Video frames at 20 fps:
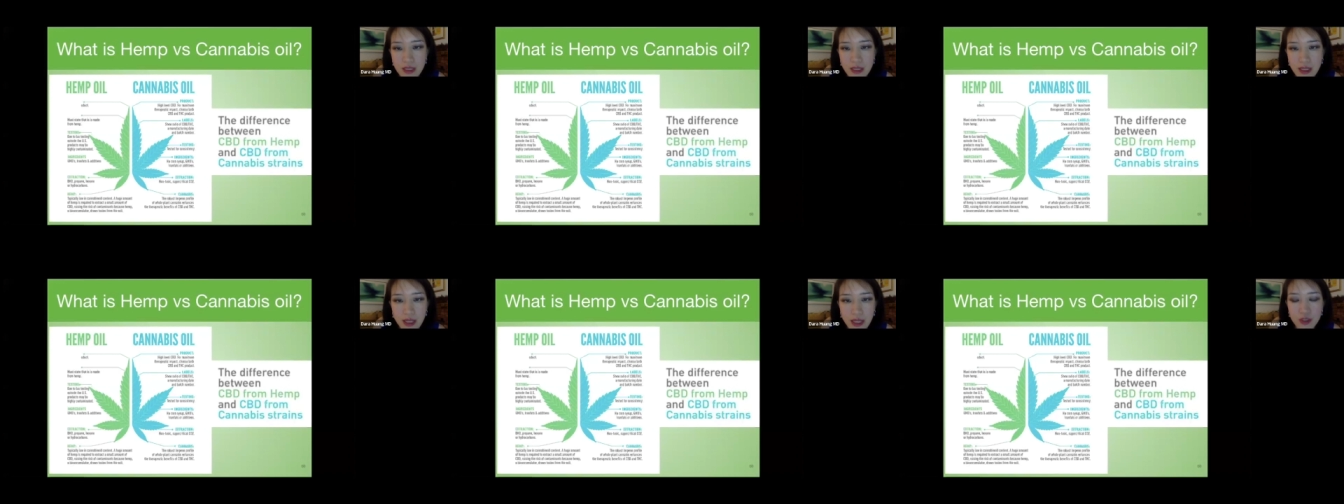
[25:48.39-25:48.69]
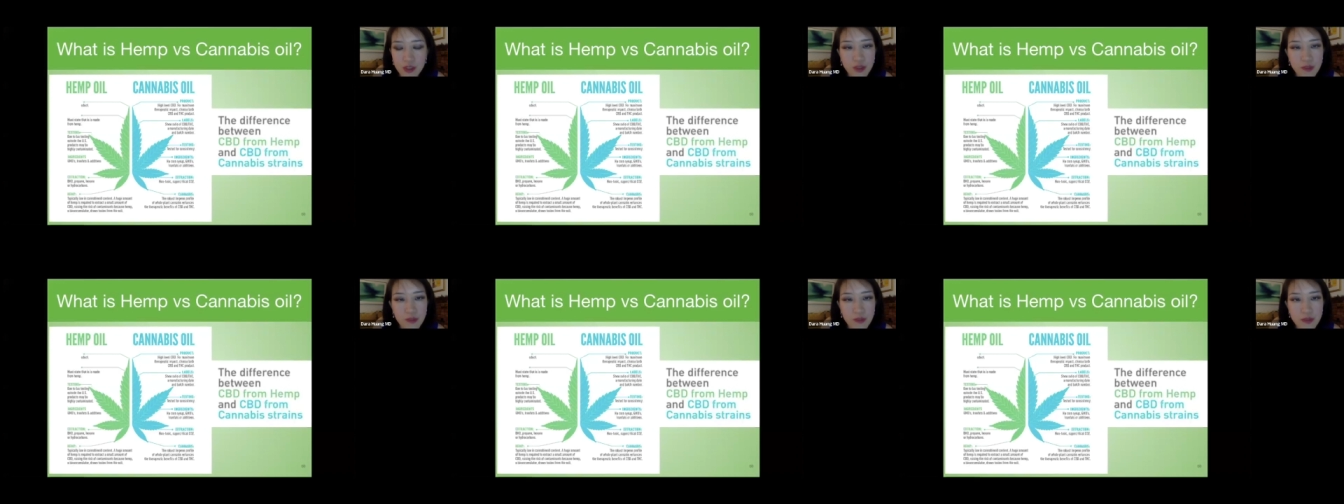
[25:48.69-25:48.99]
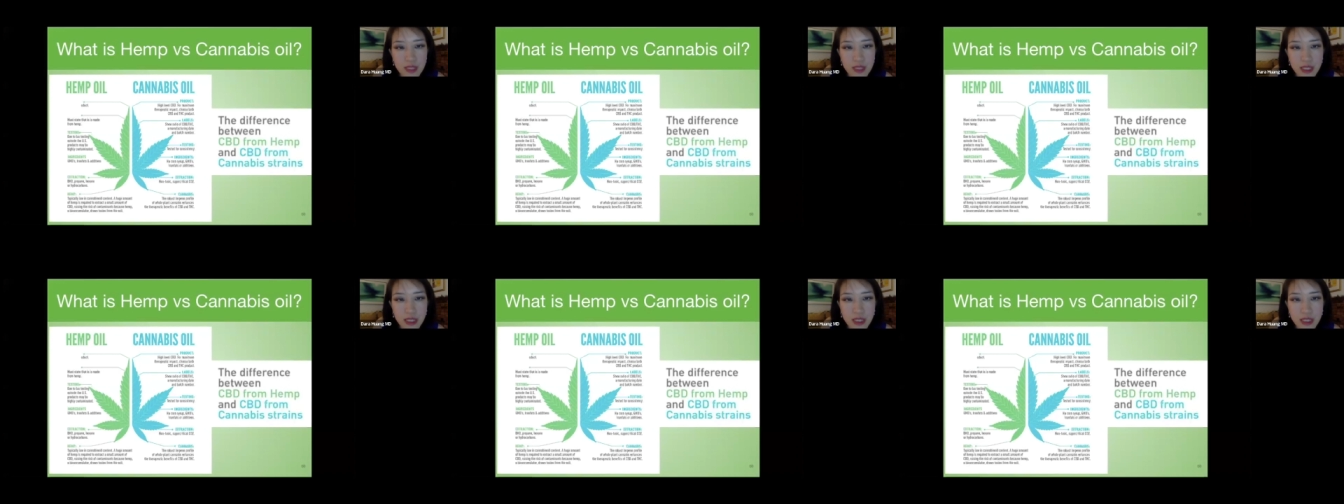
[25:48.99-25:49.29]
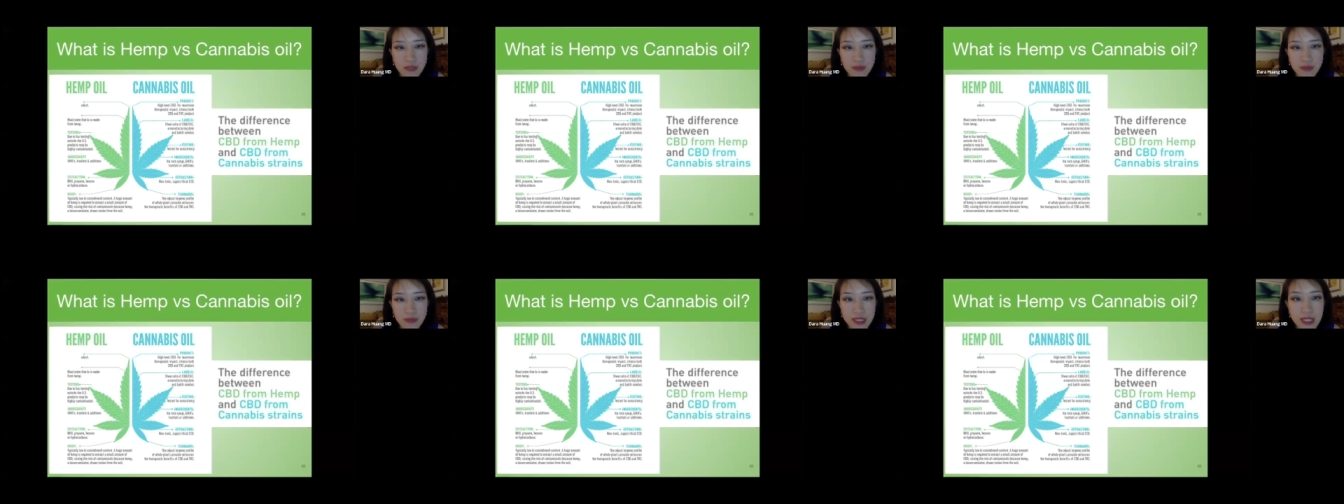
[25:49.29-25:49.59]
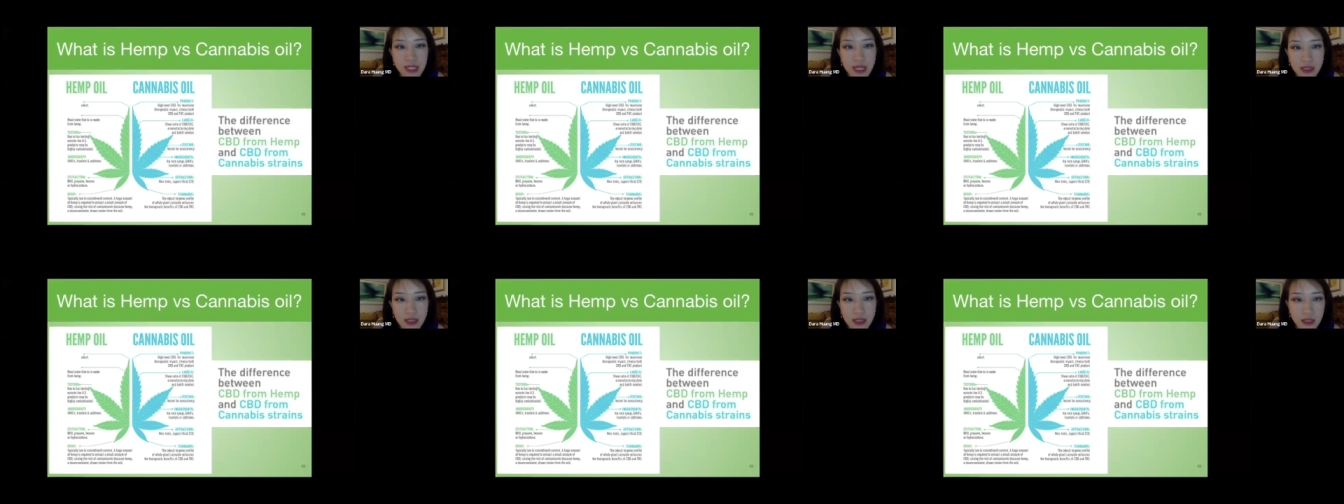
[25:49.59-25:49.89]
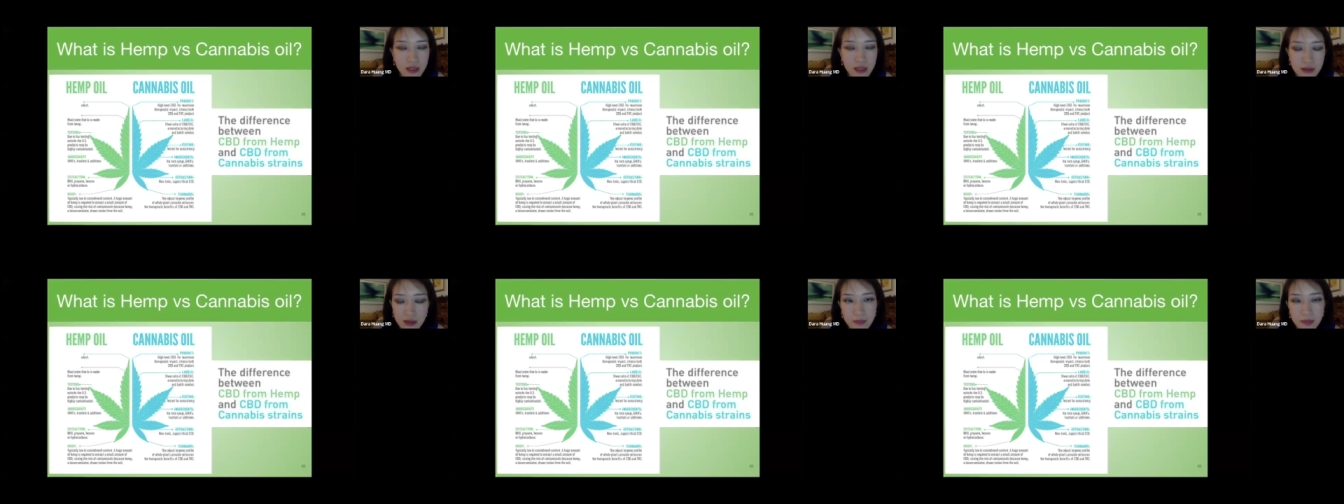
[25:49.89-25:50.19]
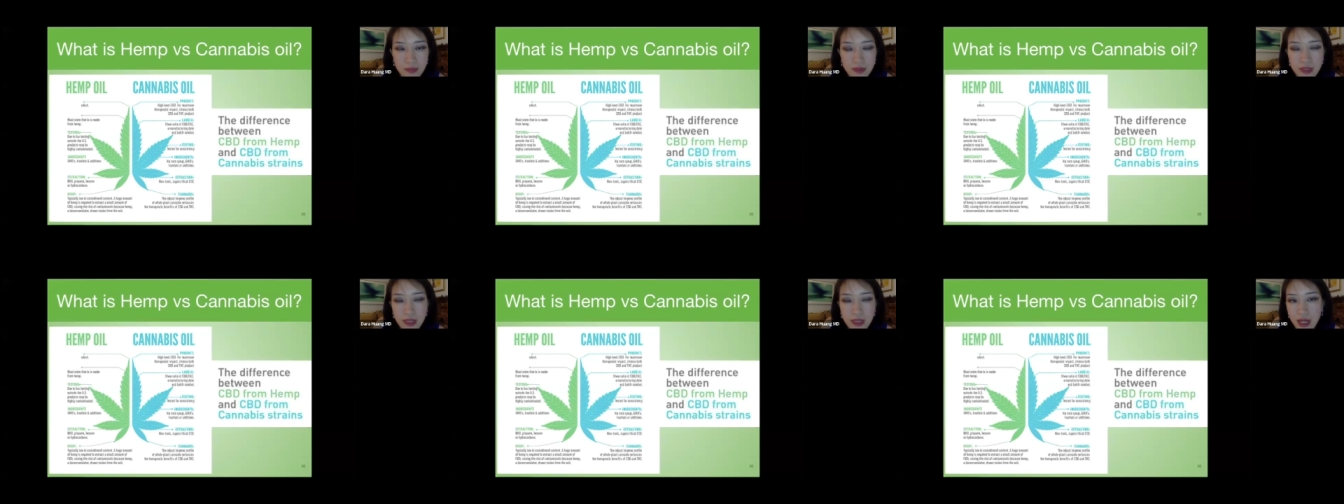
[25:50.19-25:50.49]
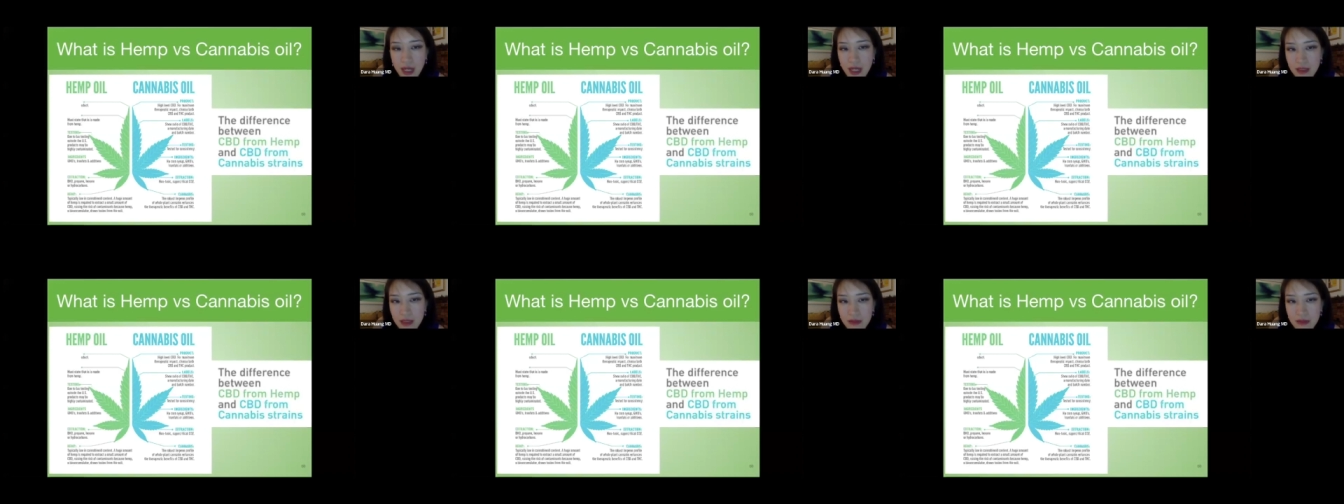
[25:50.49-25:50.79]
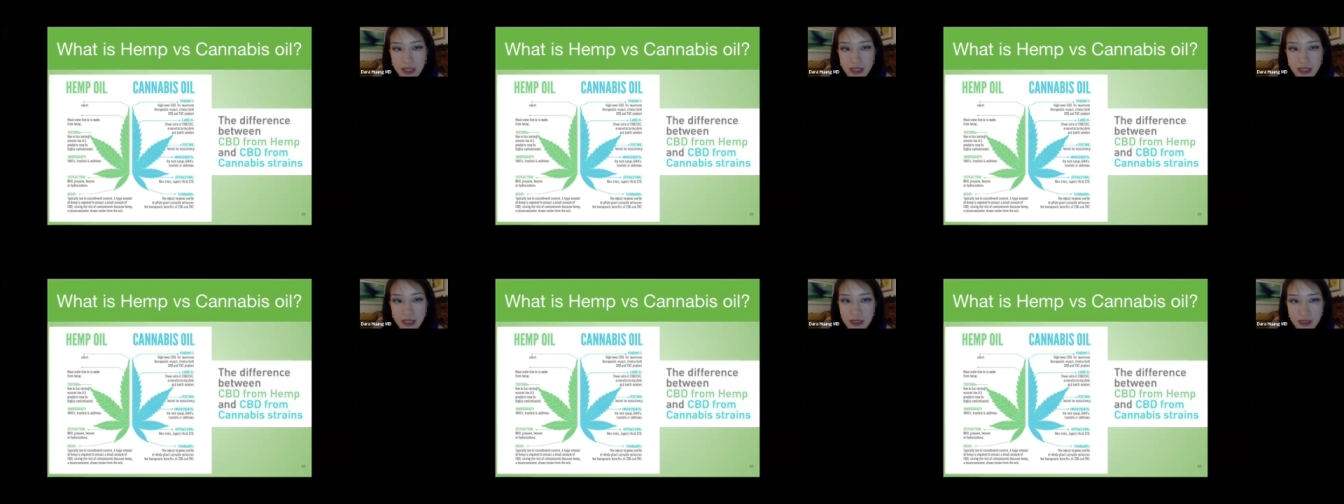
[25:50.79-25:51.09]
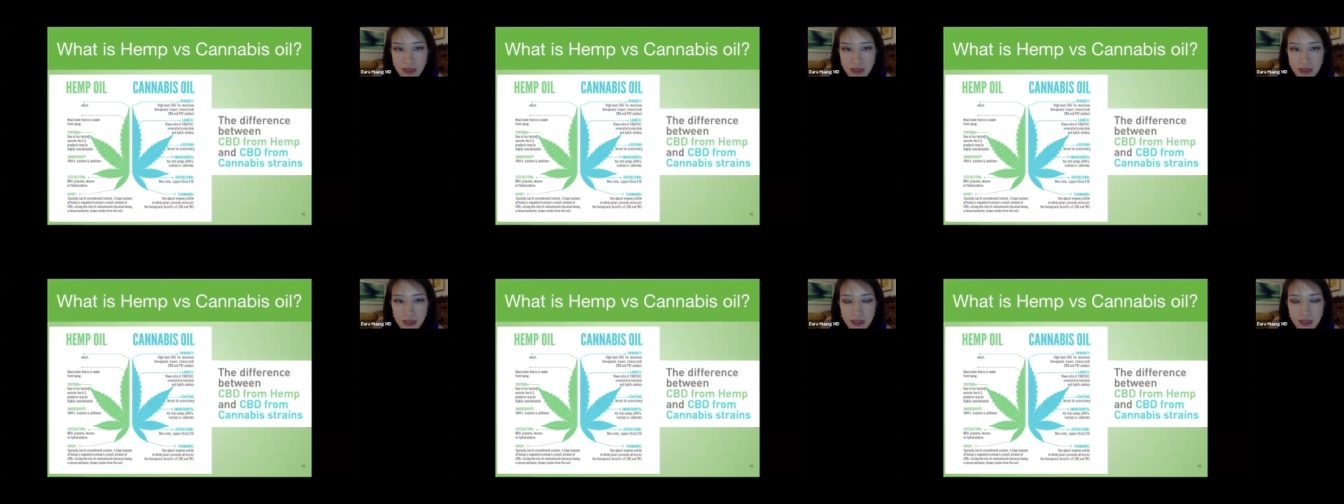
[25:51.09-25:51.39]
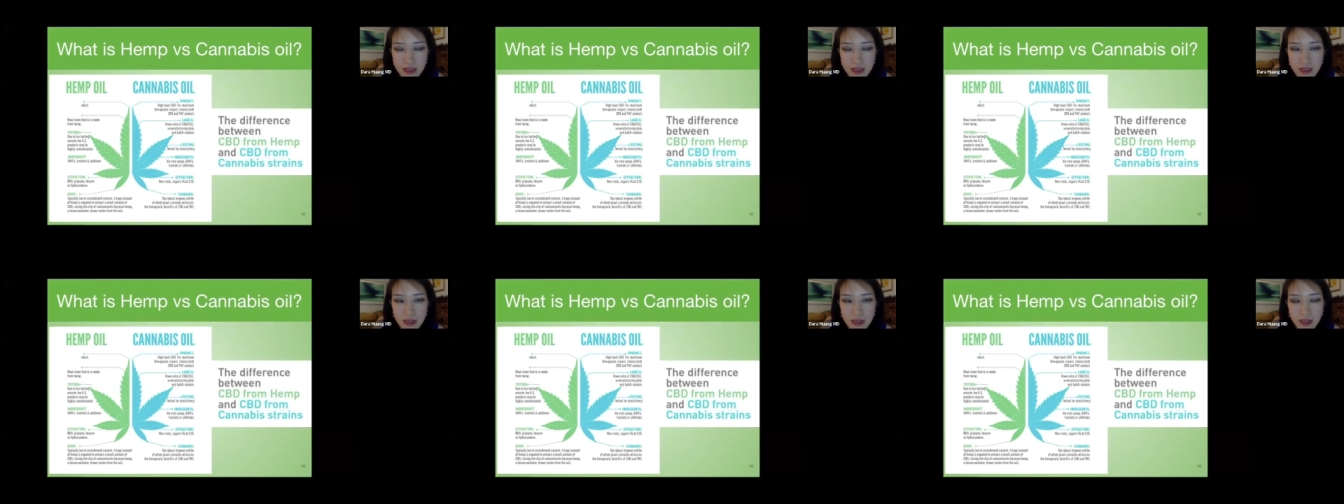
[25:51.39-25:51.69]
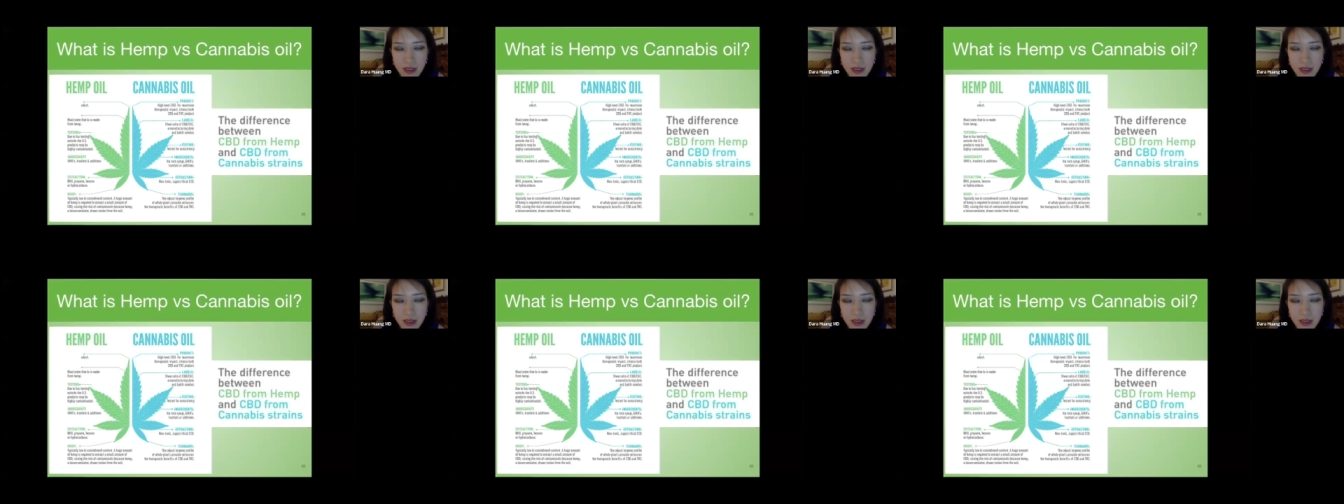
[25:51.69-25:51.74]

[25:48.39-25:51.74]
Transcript: In terms of selling not licensed